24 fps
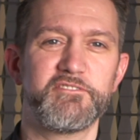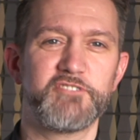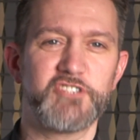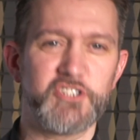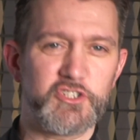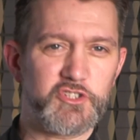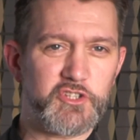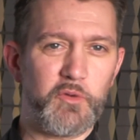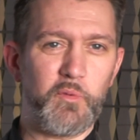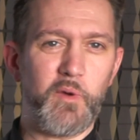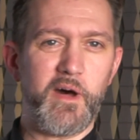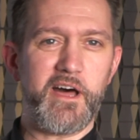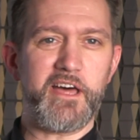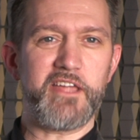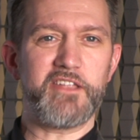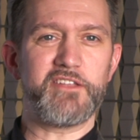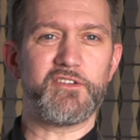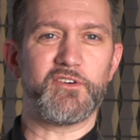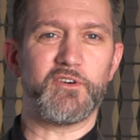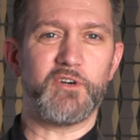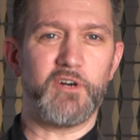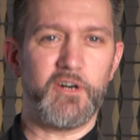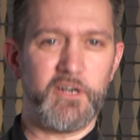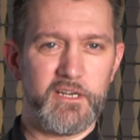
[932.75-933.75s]
Just the one
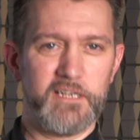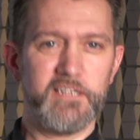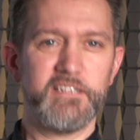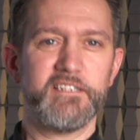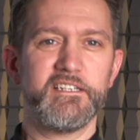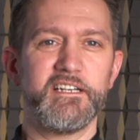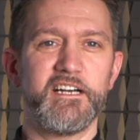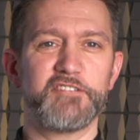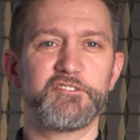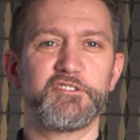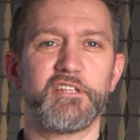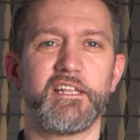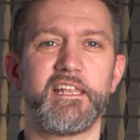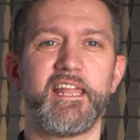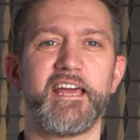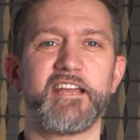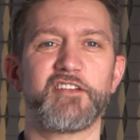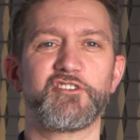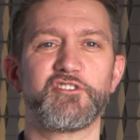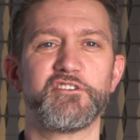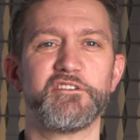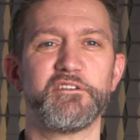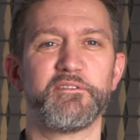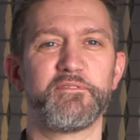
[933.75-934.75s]
or a
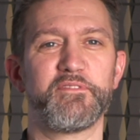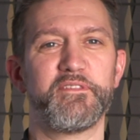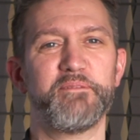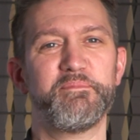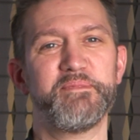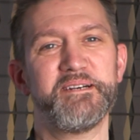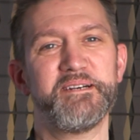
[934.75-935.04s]
selection of them?